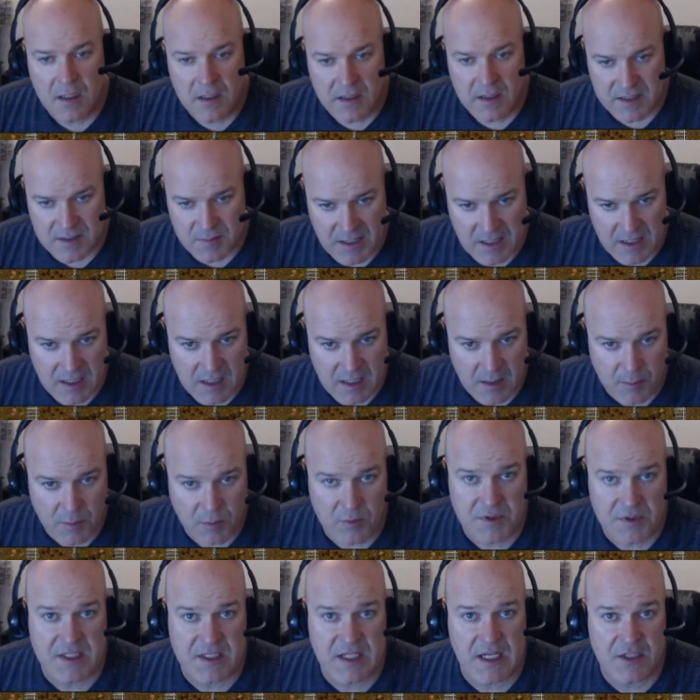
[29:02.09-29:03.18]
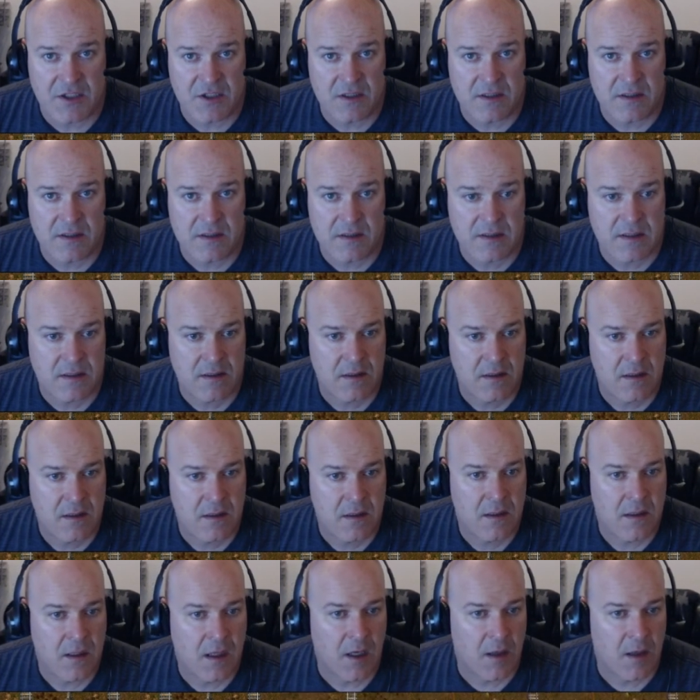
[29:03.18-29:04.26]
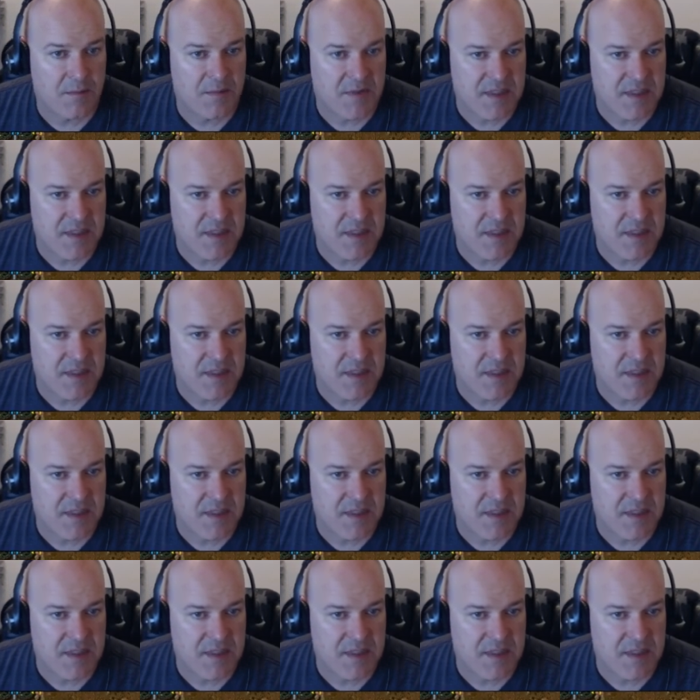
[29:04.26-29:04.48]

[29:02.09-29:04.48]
Let's make a couple more stations. Oh,